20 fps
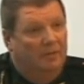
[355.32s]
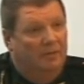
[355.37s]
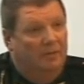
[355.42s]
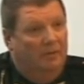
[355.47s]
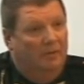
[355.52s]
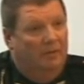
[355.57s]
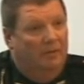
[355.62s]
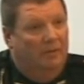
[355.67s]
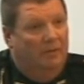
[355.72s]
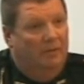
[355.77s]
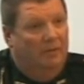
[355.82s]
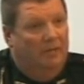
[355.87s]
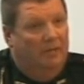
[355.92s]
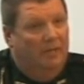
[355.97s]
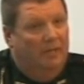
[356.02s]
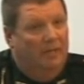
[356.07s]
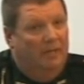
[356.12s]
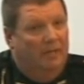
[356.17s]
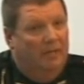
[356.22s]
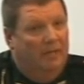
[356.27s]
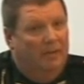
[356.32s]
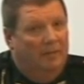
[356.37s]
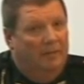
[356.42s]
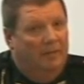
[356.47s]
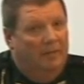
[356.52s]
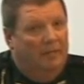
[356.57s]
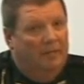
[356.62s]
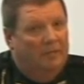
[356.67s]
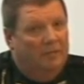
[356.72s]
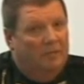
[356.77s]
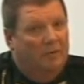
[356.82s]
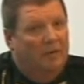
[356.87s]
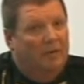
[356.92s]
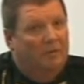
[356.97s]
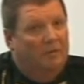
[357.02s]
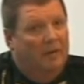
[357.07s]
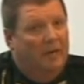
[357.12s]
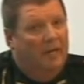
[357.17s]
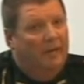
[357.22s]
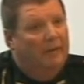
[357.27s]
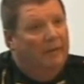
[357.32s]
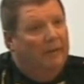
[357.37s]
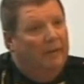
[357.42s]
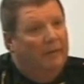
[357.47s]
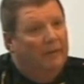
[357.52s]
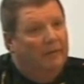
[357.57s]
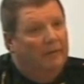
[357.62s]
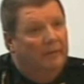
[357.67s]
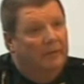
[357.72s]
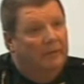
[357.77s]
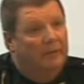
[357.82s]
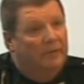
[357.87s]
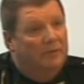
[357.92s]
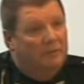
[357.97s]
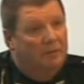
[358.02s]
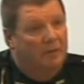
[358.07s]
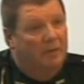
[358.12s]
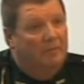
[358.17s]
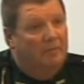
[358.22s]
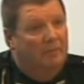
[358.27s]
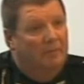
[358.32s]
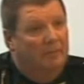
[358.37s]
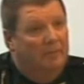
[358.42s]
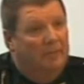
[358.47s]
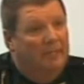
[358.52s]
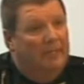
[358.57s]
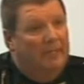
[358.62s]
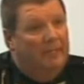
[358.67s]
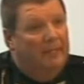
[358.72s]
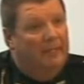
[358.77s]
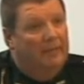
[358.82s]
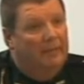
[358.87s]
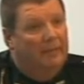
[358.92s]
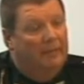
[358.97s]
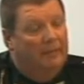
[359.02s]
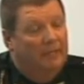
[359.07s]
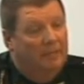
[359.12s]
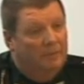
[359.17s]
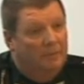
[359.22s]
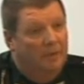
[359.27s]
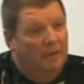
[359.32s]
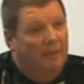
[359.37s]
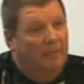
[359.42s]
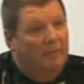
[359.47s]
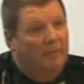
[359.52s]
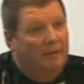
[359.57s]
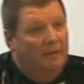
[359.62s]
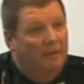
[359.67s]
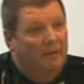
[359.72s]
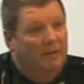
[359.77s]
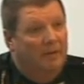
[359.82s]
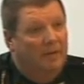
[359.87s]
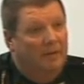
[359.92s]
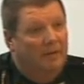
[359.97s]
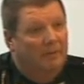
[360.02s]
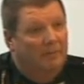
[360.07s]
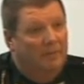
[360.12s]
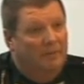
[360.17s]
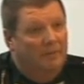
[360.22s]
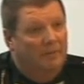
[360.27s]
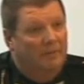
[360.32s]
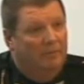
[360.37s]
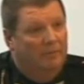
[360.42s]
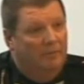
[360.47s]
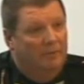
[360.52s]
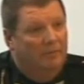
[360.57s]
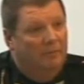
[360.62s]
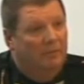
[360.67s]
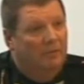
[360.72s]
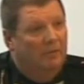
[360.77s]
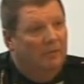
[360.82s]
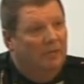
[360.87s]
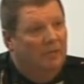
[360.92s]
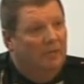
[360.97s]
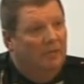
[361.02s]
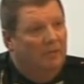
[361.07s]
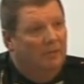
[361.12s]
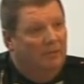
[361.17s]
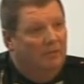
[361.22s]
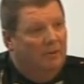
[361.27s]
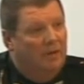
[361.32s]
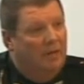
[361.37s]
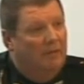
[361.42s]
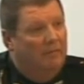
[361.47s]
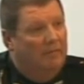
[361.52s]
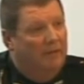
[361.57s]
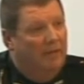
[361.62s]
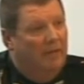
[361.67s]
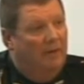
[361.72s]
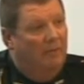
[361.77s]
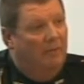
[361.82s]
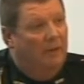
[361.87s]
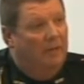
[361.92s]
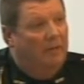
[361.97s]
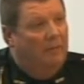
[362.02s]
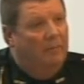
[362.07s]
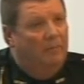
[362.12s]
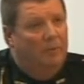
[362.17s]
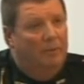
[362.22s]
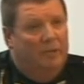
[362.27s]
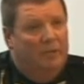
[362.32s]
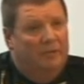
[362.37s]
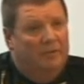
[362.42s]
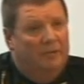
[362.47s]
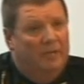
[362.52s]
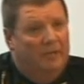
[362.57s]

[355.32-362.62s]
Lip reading: And I think it starts right here, and it starts with me, and that's why I'm here tonight, to be with you, to try to find a way to bridge that